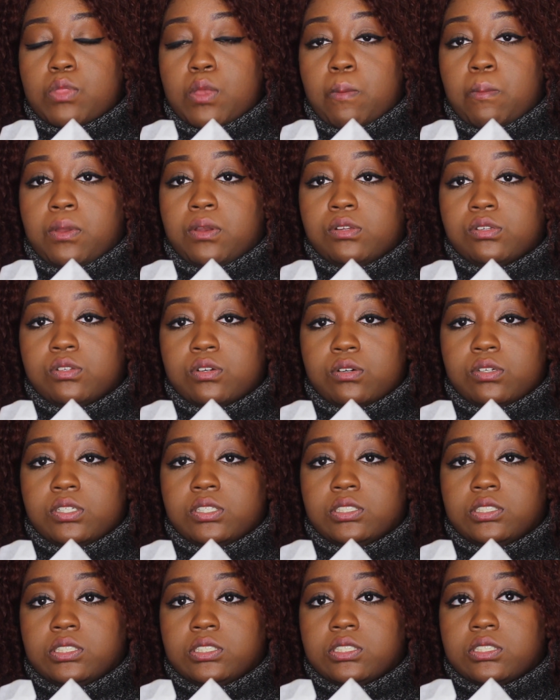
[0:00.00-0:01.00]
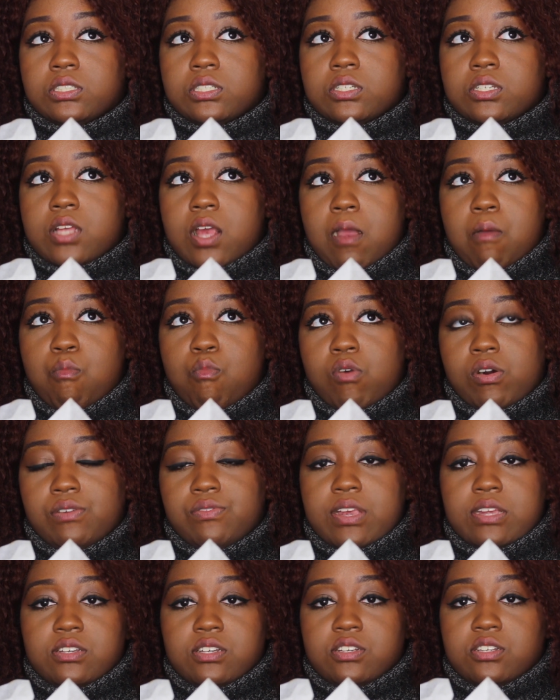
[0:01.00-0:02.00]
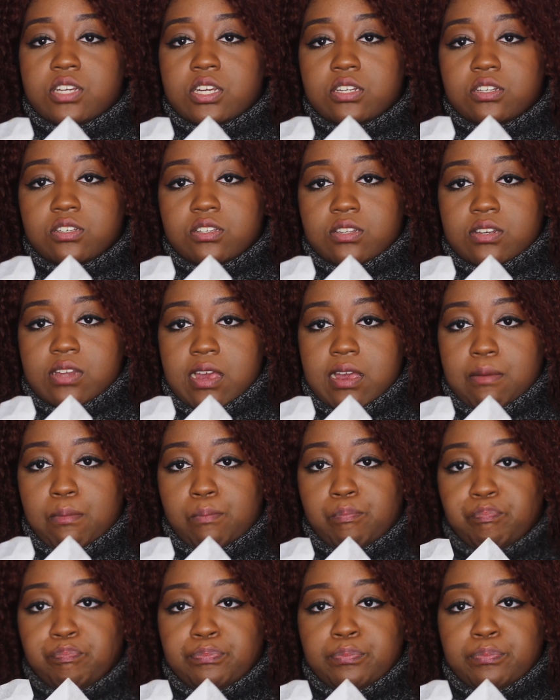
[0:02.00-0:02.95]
Minnesota is the same one. They just changed the name.